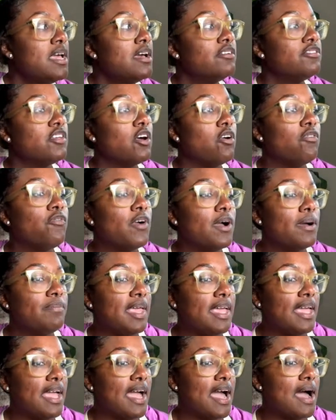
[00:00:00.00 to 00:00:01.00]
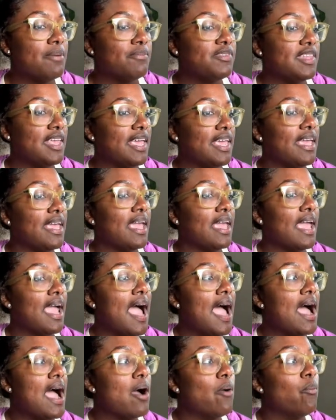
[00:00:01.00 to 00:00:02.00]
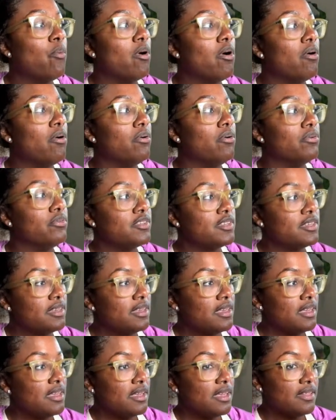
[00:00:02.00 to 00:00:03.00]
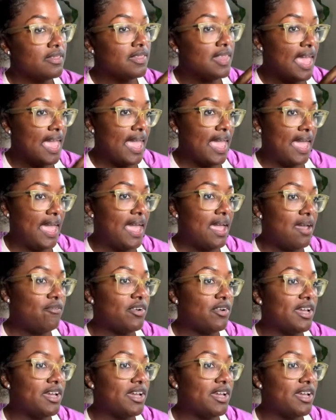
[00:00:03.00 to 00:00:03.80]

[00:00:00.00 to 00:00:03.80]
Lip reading: So from that, I'm saying I want the average.